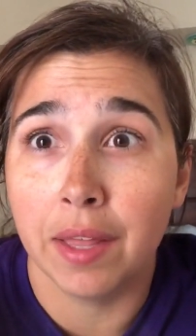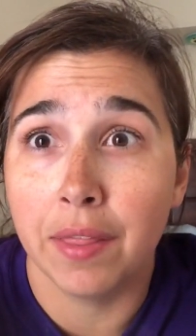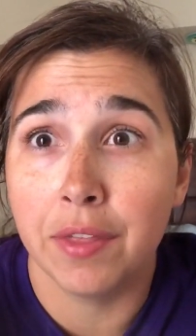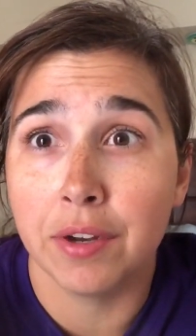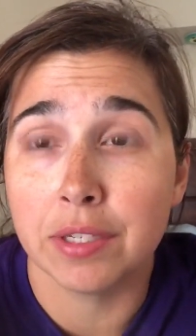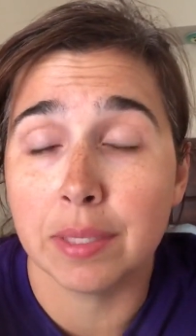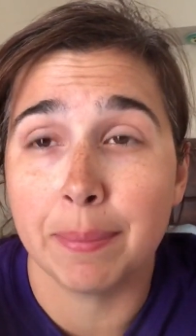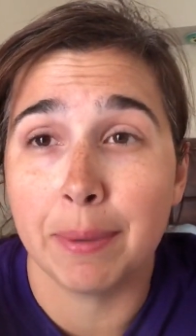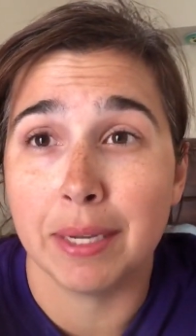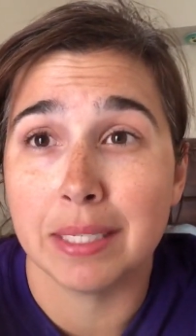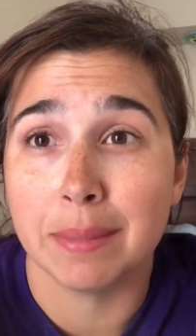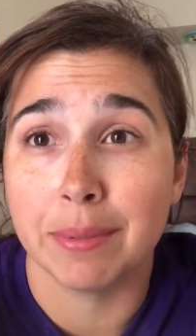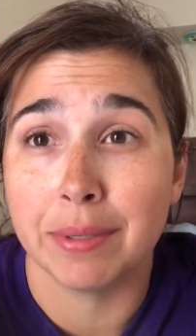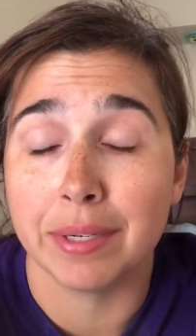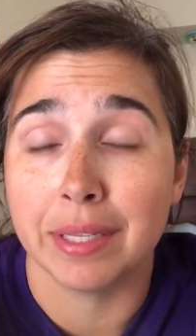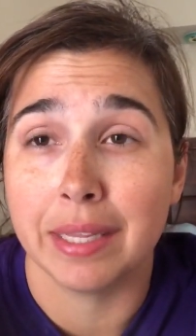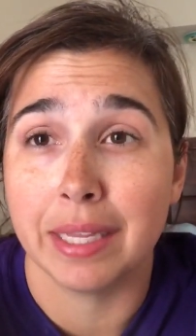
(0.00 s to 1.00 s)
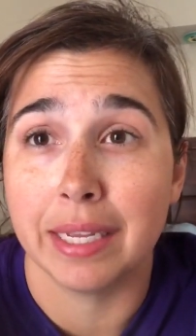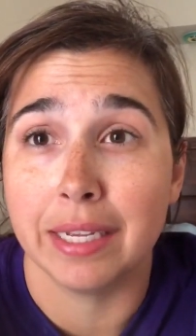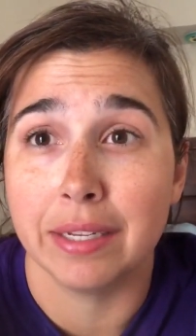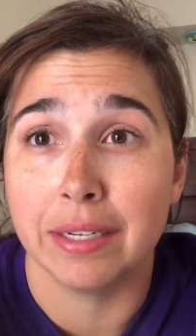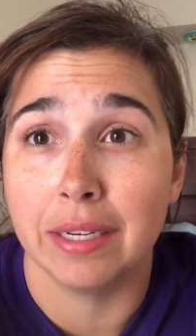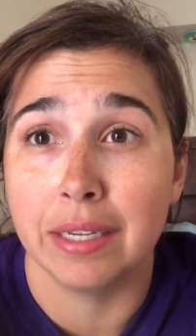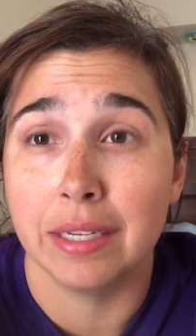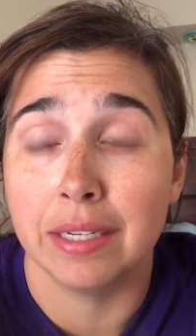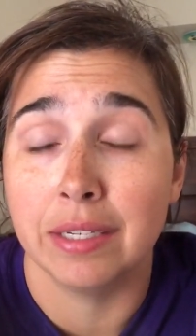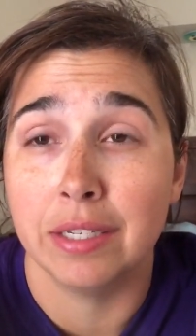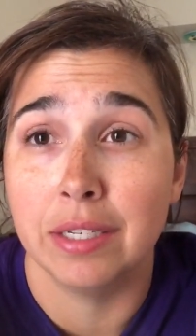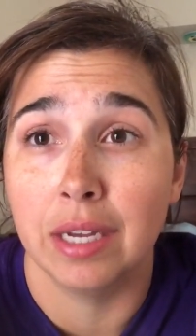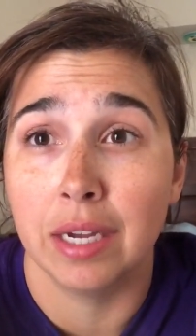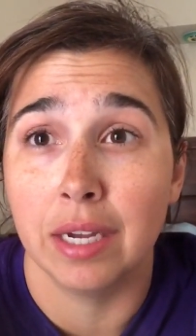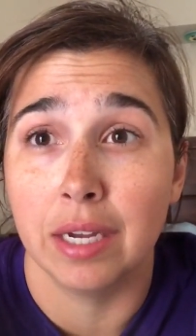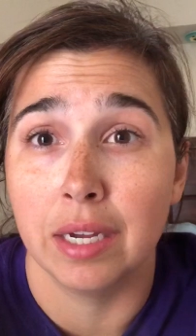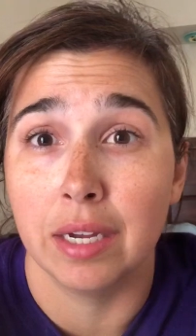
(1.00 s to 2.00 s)
there's a possibility they could
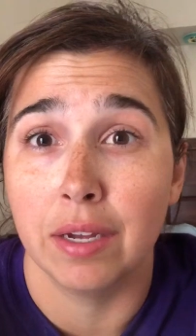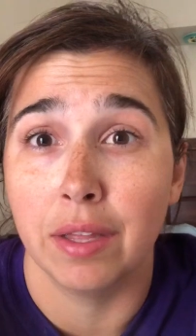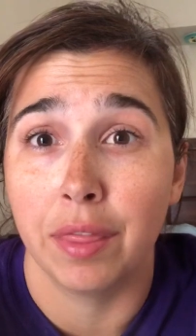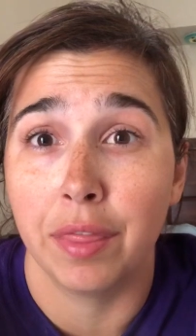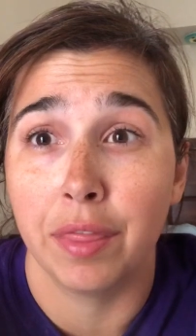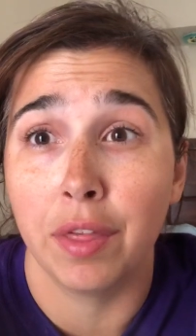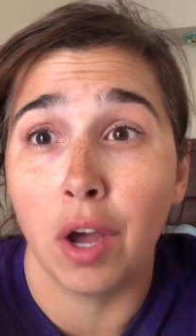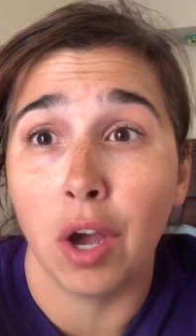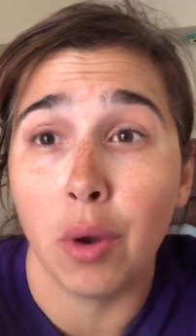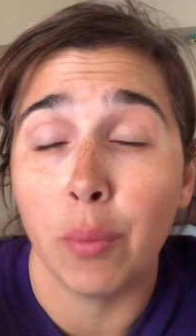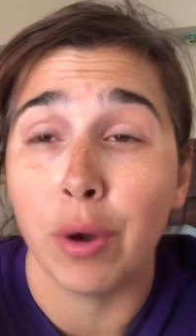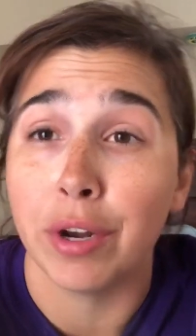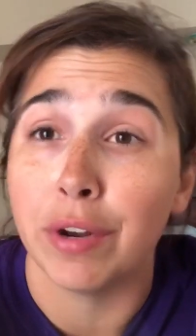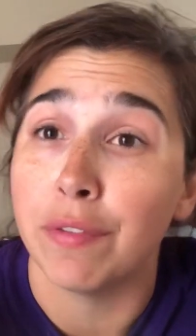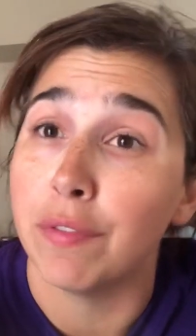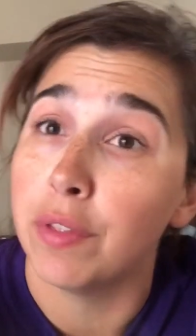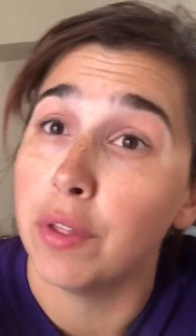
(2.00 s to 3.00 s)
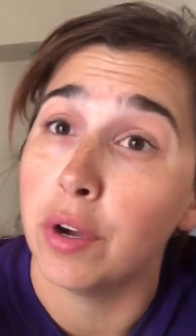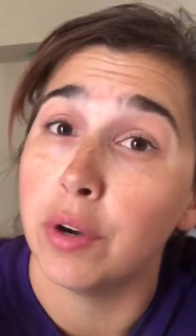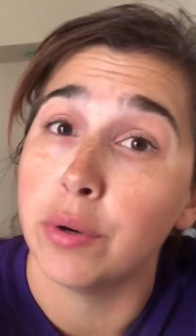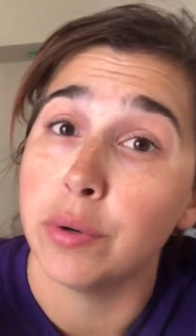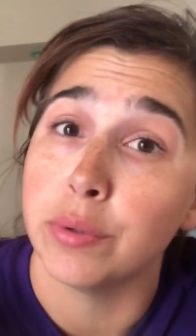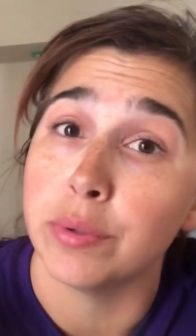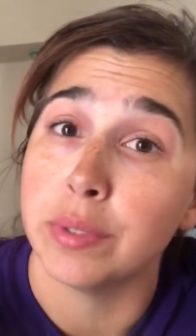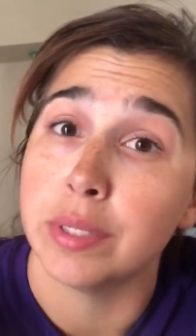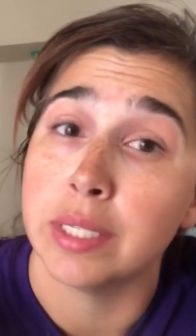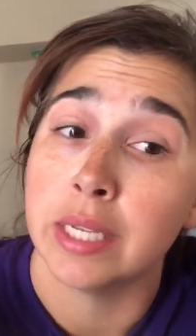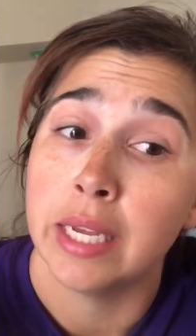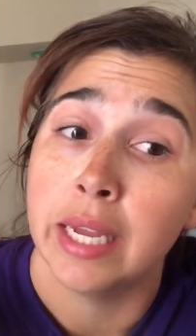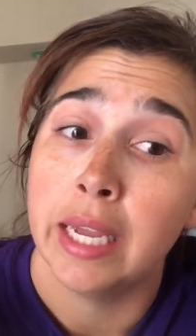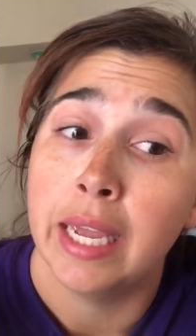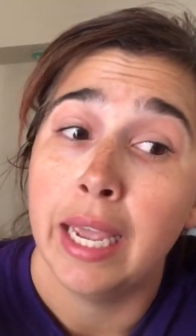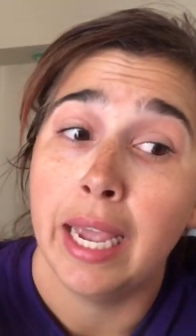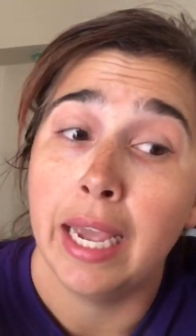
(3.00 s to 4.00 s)
thaw one of those,
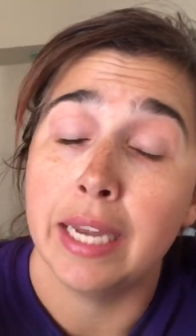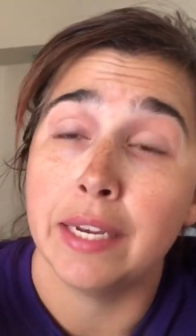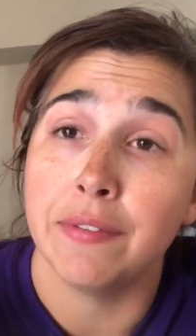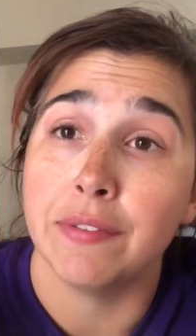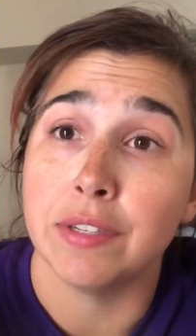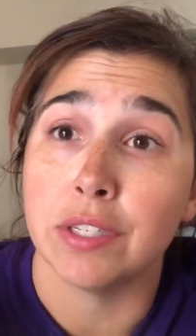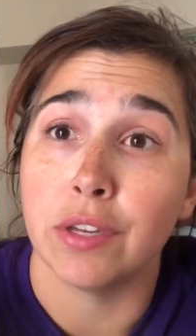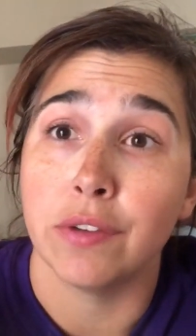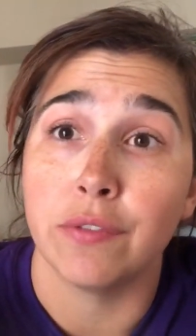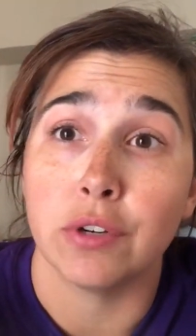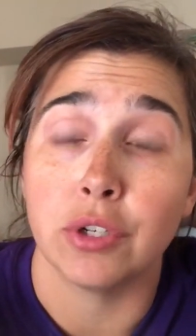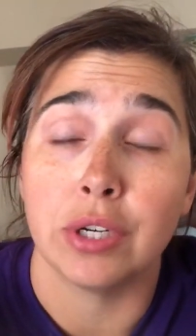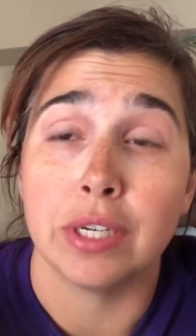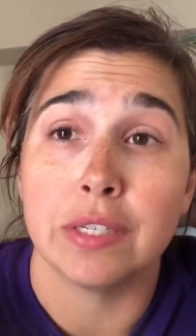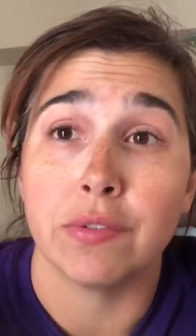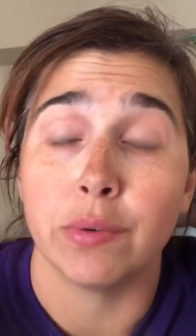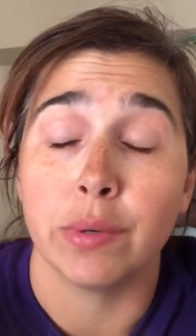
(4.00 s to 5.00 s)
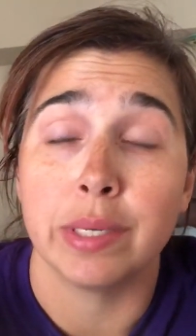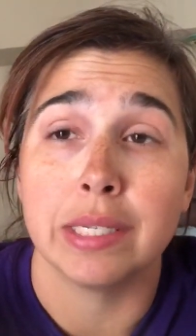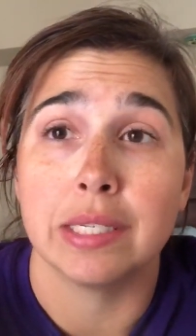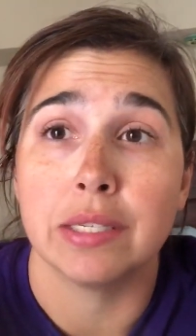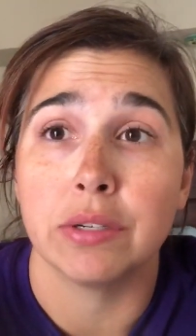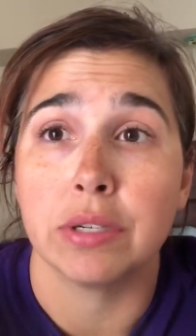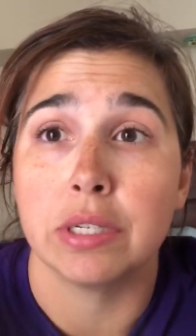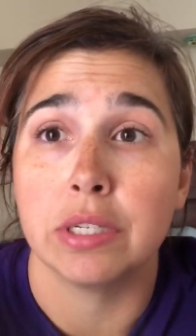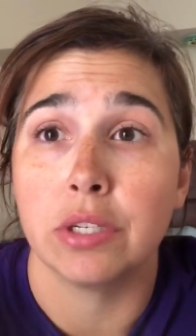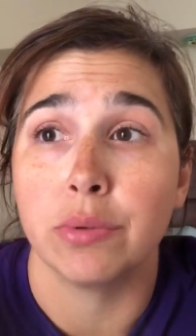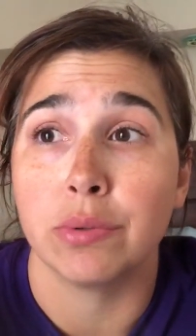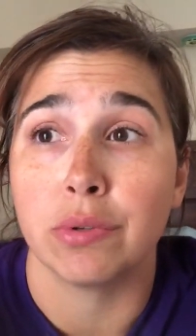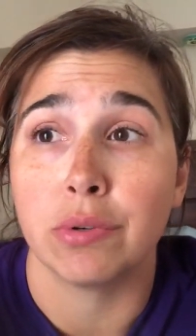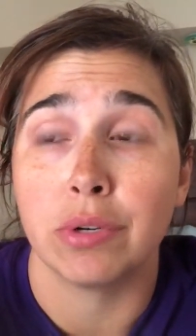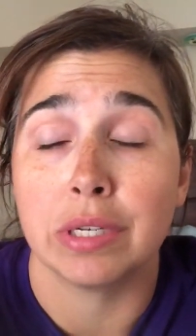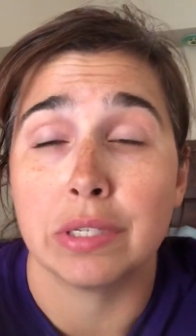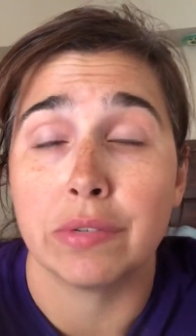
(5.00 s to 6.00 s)
and if it's good for transfer, we could still continue
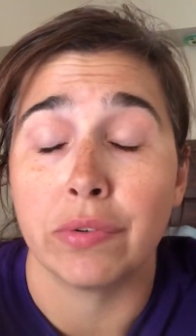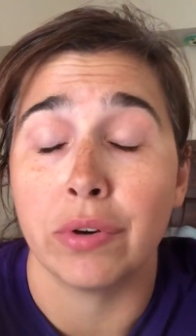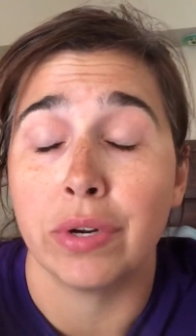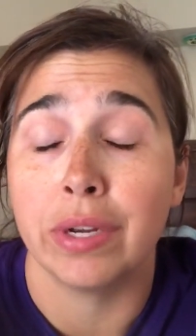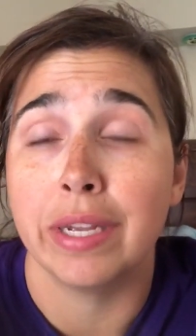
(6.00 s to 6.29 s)
with the transfer.